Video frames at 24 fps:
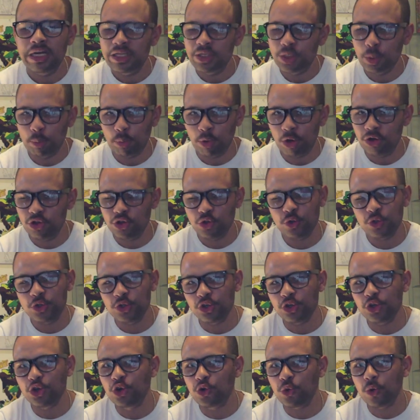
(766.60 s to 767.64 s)
Departure is a
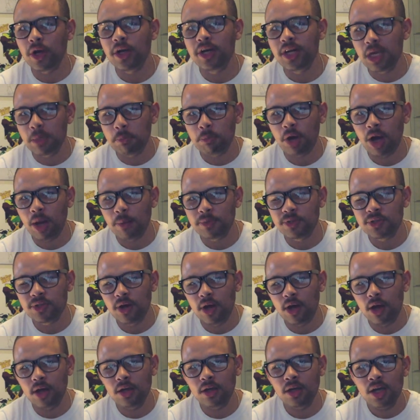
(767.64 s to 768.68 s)
great hip-hop
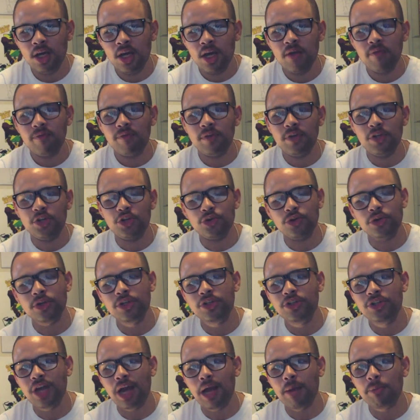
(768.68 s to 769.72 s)
song featuring a
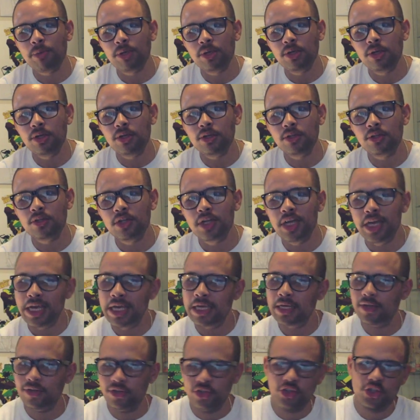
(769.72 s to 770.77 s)
Japanese,
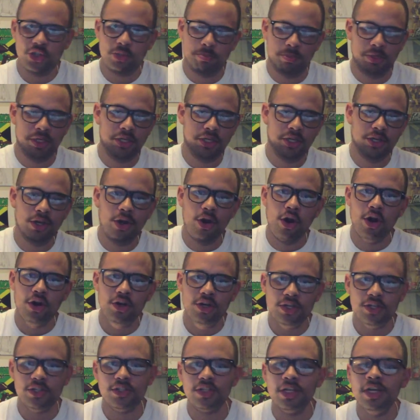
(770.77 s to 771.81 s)
English-speaking
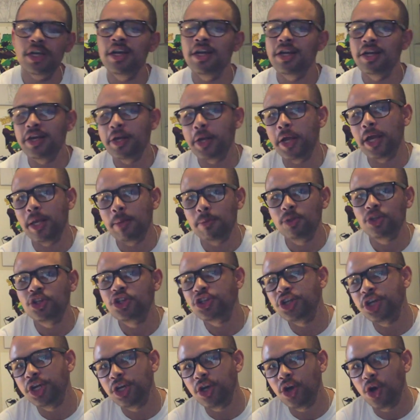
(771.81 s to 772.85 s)
artist named
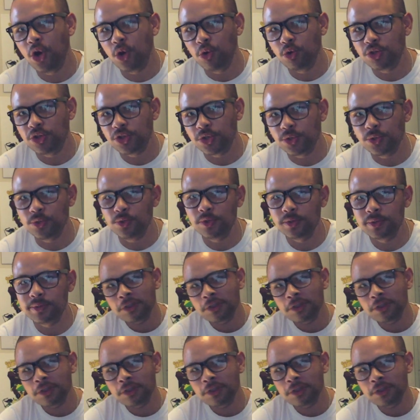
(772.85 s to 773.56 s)
Shing Otu.